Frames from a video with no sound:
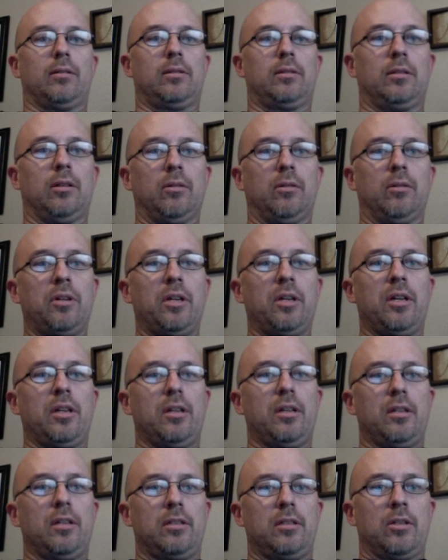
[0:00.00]
So
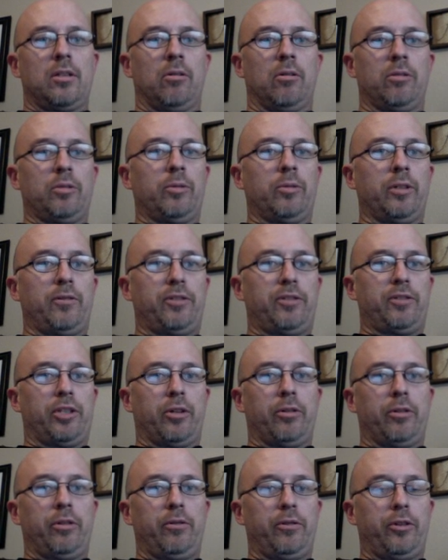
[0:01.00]
I just want to show
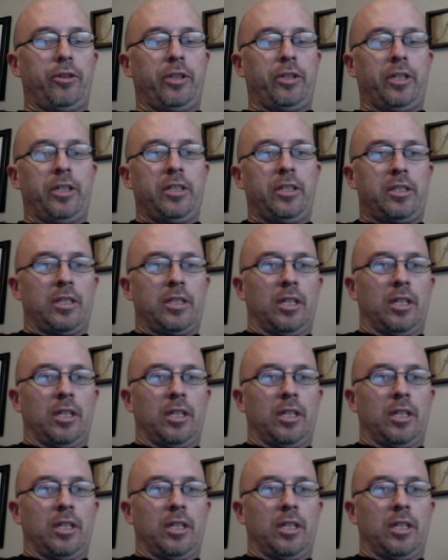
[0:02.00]
you a few things.